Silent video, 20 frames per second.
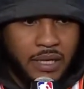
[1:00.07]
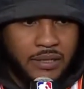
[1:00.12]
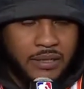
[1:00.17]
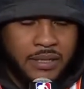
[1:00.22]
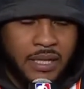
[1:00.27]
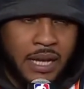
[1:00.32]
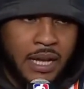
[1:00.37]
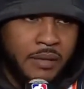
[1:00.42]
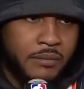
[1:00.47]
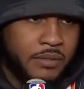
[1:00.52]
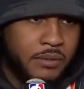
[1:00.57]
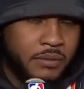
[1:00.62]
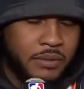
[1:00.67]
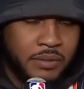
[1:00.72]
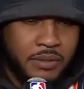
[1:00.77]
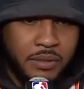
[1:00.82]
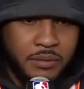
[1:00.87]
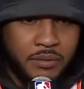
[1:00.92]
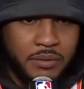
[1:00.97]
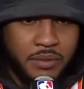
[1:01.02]
at times it
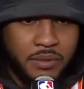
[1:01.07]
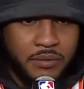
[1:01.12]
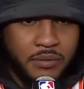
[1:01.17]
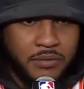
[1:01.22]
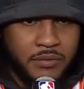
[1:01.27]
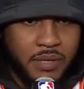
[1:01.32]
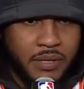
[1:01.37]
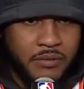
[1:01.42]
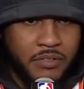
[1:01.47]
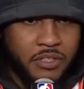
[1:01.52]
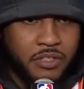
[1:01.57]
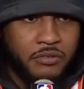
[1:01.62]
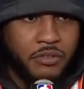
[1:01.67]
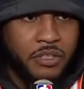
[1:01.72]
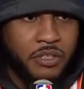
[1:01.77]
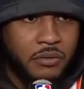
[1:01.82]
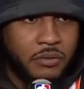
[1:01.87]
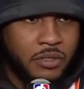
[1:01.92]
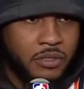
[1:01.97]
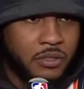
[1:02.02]
was very
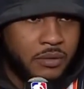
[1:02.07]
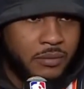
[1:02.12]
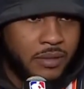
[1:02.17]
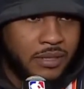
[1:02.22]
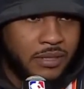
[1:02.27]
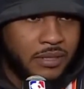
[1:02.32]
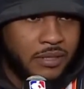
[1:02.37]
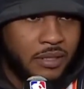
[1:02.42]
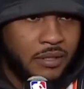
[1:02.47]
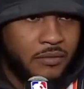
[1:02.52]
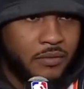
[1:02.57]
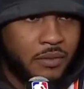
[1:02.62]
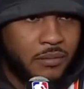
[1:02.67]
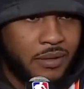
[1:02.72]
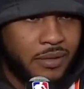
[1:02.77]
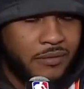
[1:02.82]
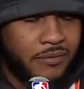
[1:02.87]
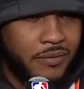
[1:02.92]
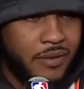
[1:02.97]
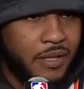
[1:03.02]
strenuous on myself, on
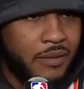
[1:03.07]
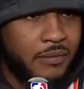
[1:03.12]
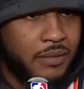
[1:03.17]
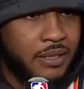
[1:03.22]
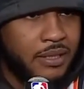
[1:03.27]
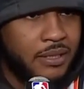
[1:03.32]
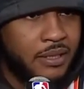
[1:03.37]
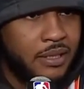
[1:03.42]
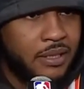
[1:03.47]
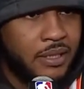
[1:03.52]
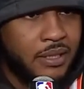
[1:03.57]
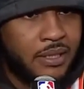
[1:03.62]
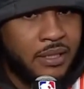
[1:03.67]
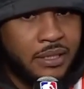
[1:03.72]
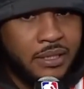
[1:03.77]
my family.